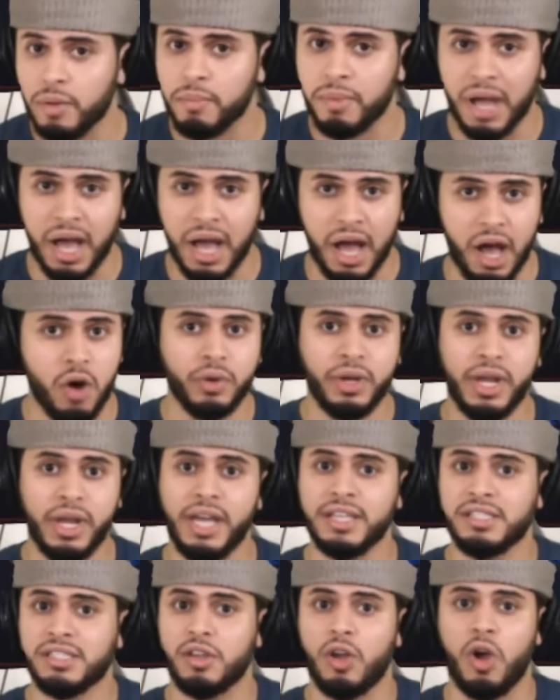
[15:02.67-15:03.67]
some
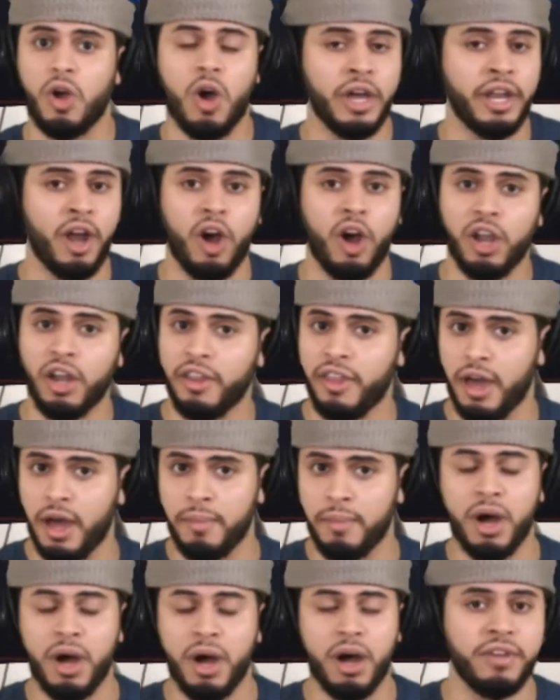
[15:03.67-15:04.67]
cojones and all of the
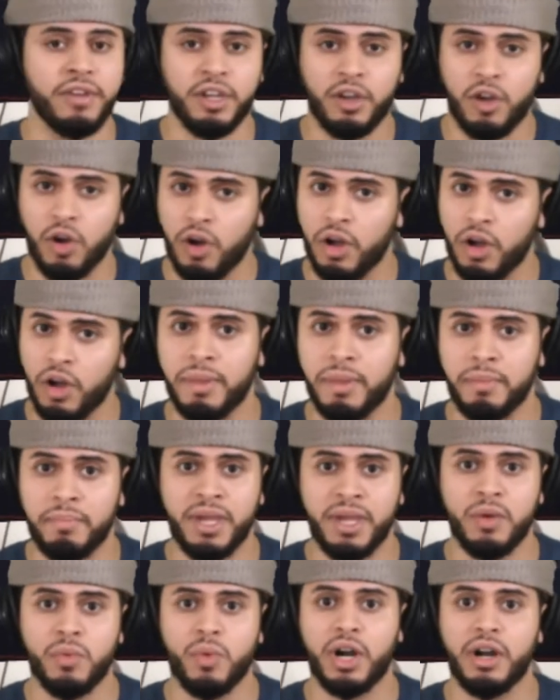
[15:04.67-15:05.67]
above. He called him the
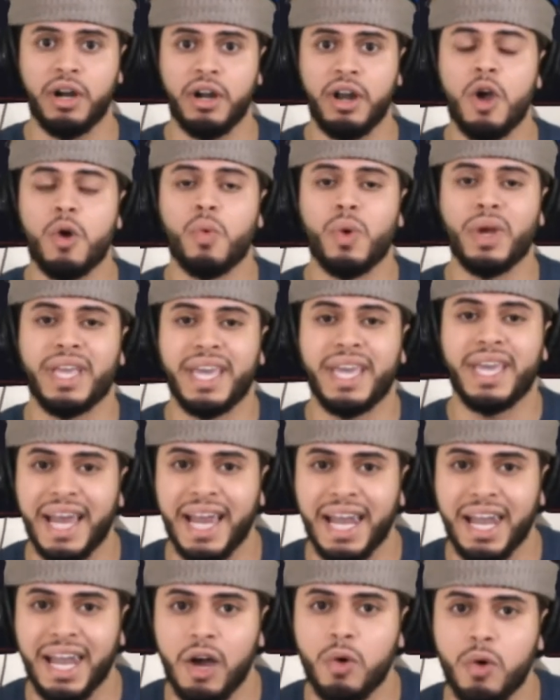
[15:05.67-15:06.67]
B word when
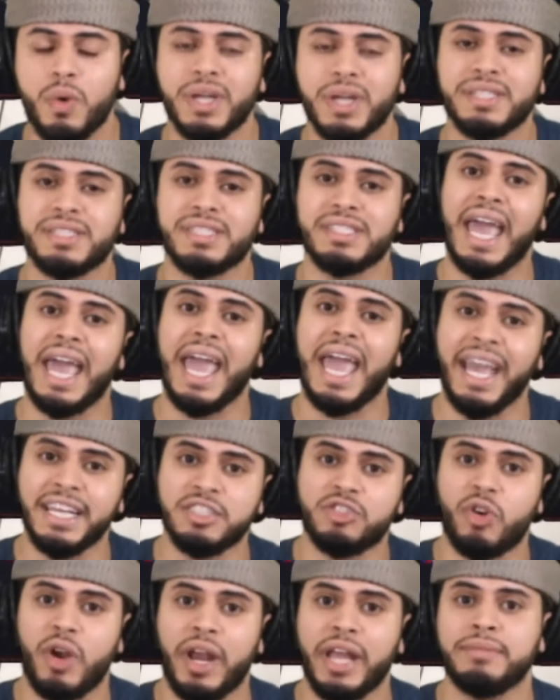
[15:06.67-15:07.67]
Canelo was
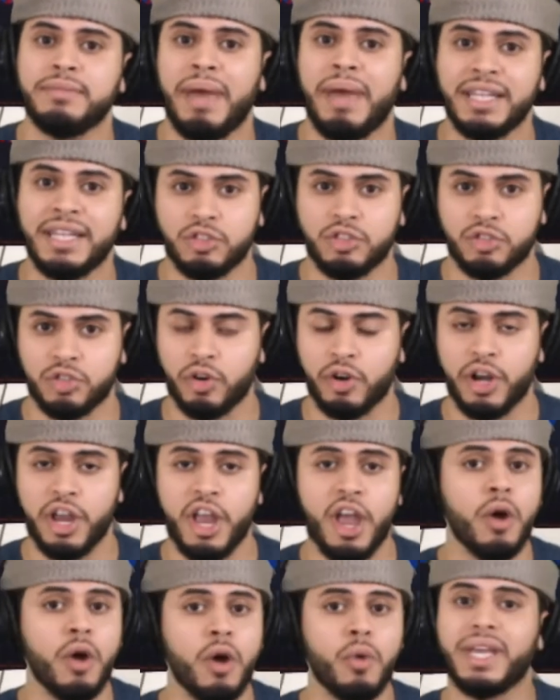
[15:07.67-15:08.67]
Andrade
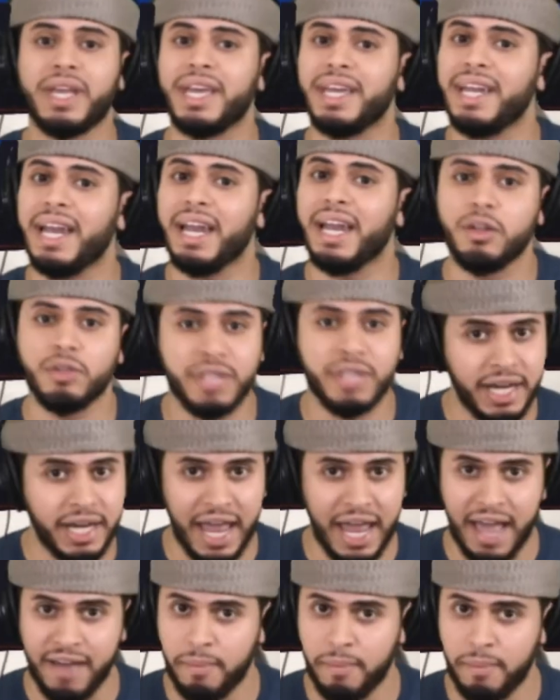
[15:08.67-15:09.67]
mandatory. When Canelo
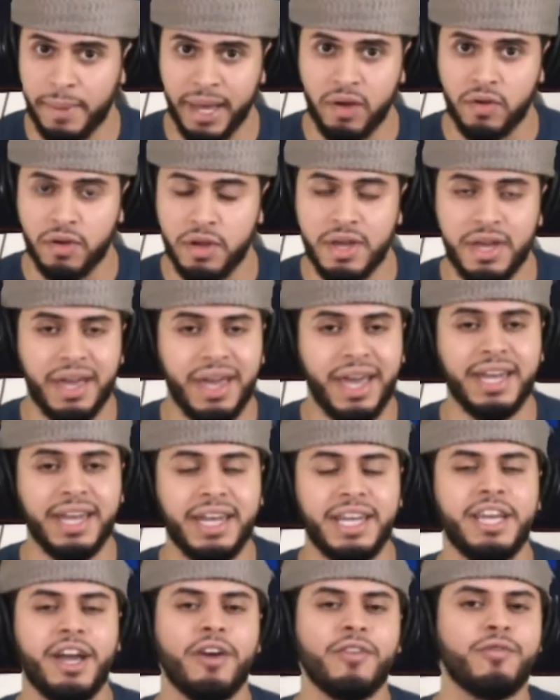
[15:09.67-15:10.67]
didn't have a belt
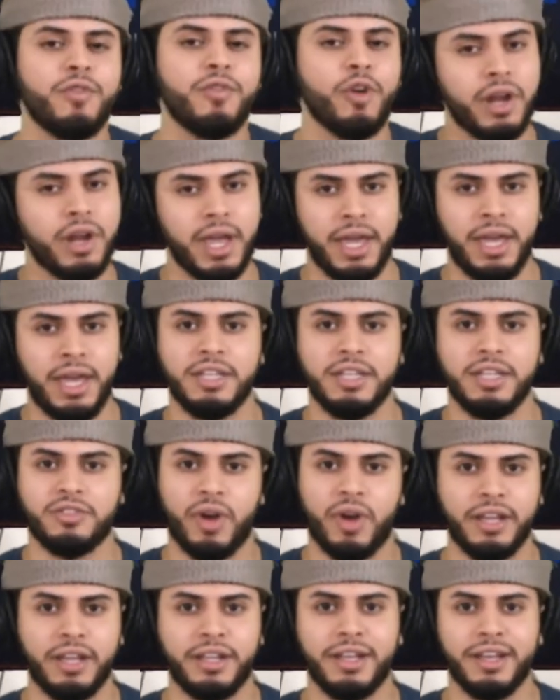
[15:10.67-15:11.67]
and he avoided
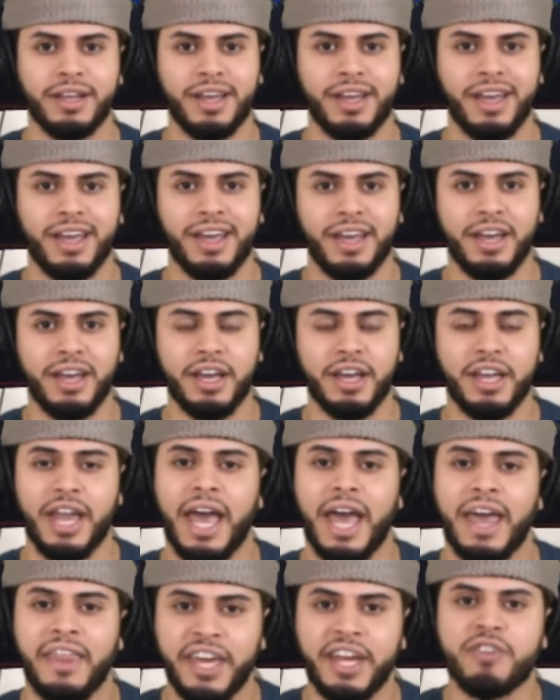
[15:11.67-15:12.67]
Andrade.
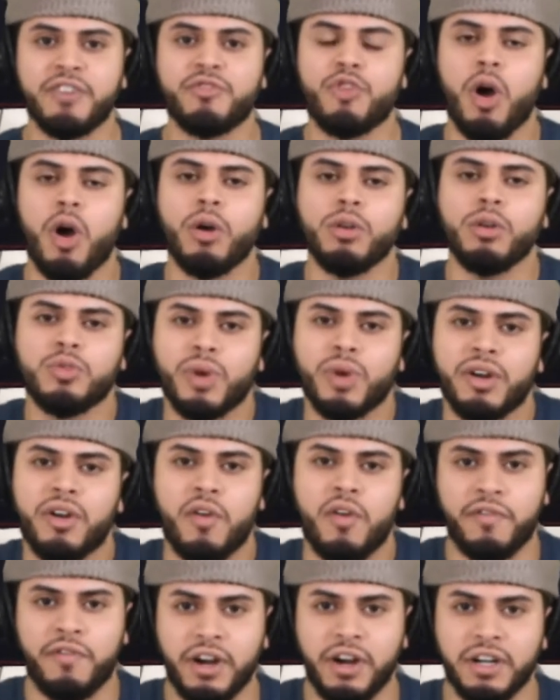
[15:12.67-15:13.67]
And then roles
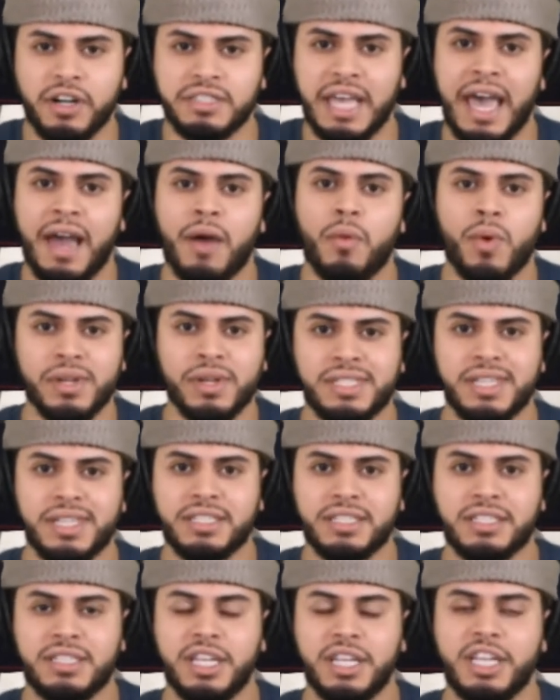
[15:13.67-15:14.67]
were reversed at
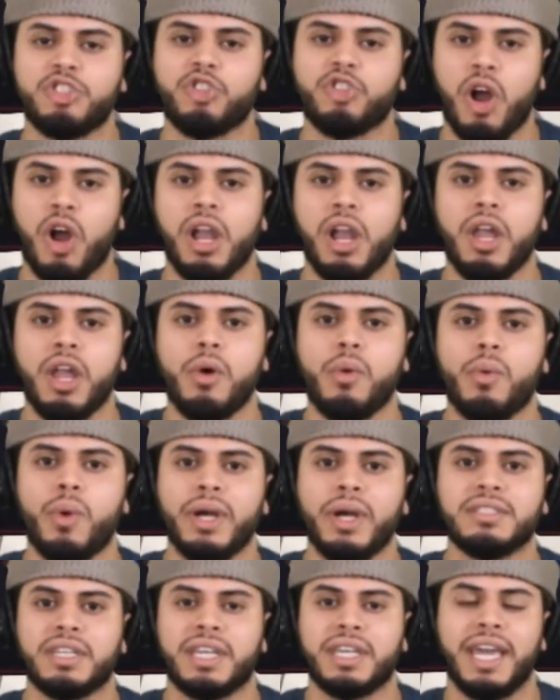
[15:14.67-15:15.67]
160. Charlo
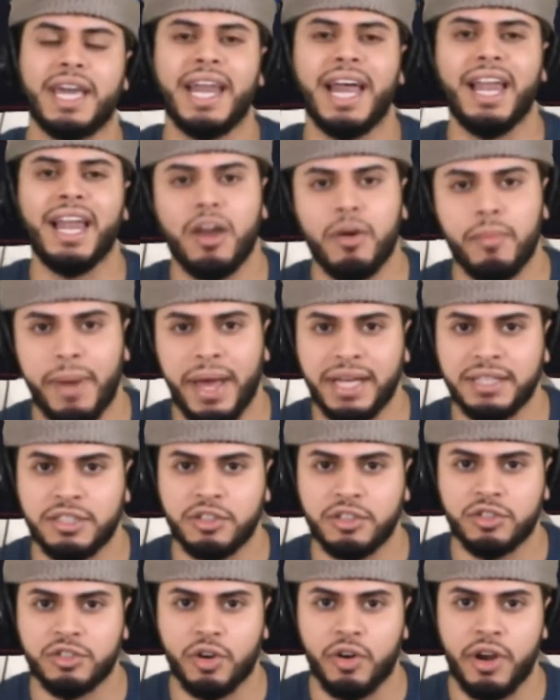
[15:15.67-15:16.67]
was Canelo
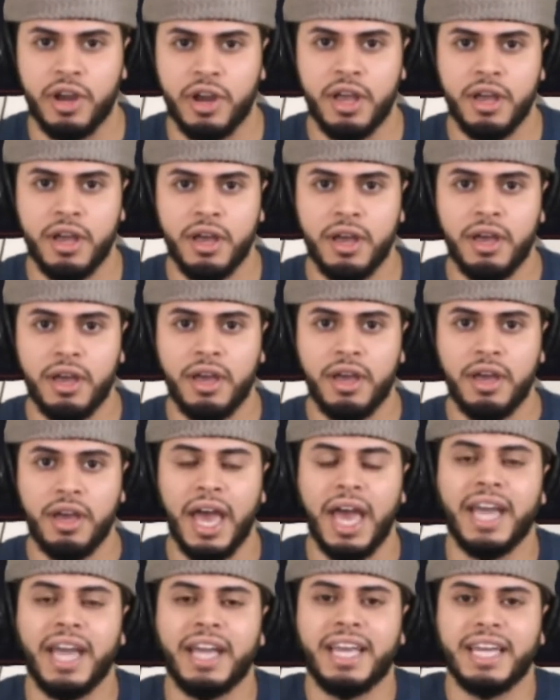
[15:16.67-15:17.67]
mandatory.
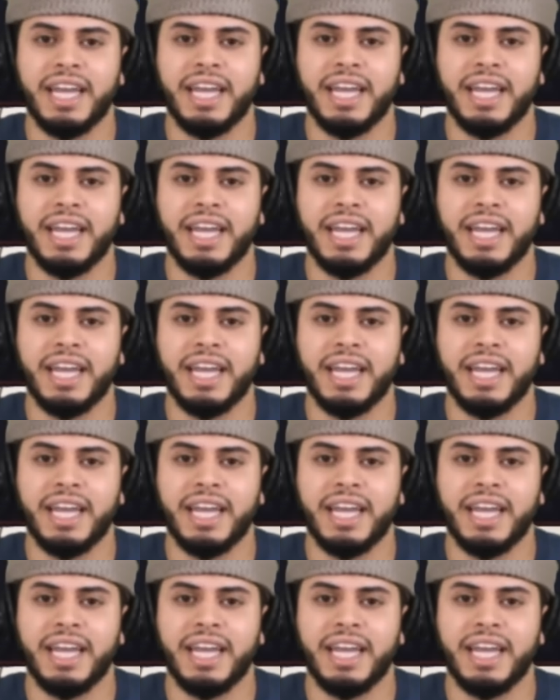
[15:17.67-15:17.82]
And